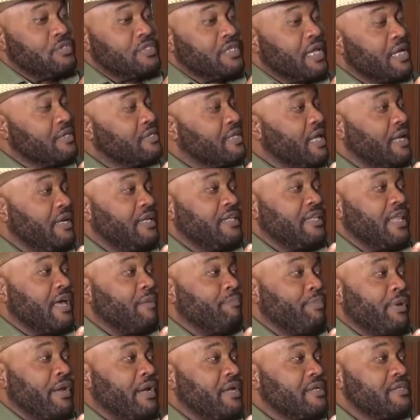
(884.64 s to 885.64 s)
start telling their
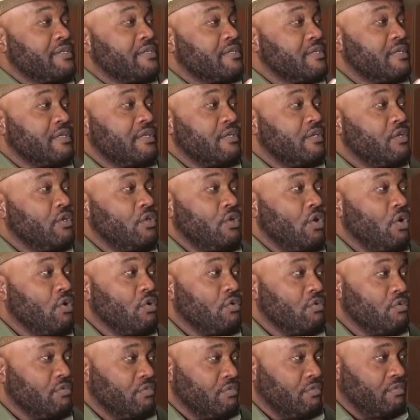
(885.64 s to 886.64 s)
parents,
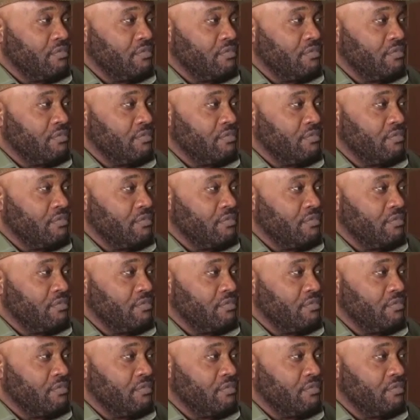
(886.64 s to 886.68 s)
no,